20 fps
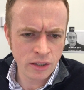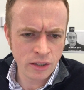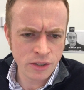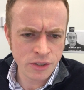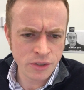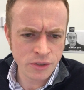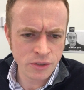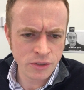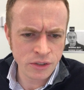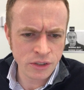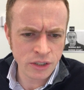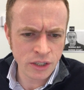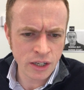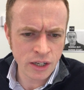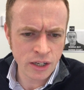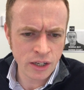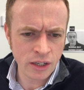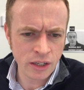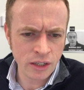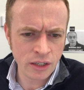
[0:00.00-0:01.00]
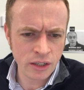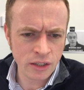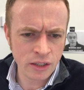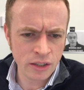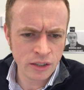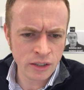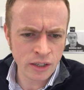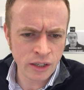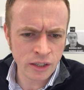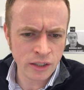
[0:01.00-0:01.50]
Ishujiai
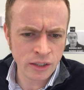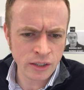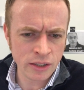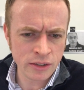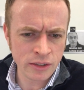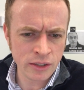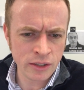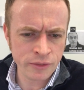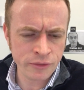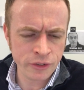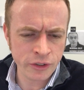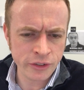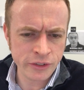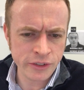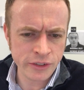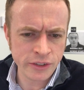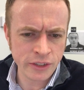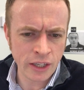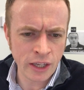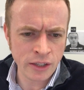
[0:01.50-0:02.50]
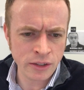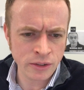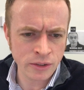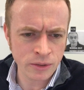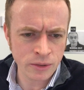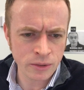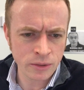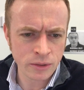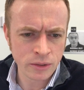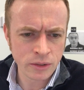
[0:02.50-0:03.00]
Naginata versus
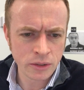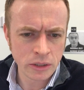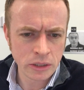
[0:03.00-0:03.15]
Kendo.